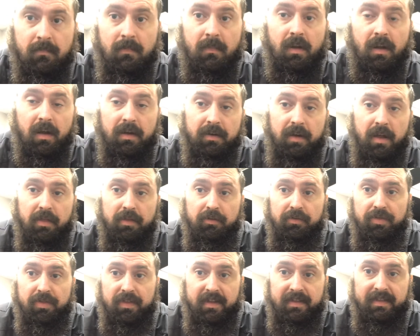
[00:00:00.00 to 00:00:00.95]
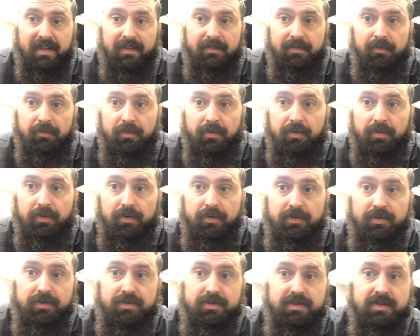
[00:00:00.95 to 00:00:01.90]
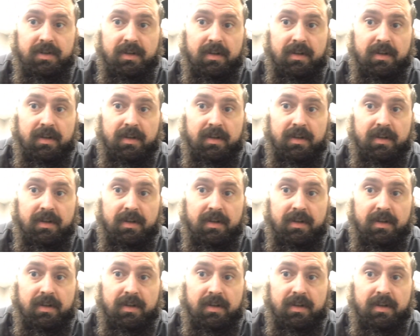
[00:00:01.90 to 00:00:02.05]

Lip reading: Another thing that the recruiters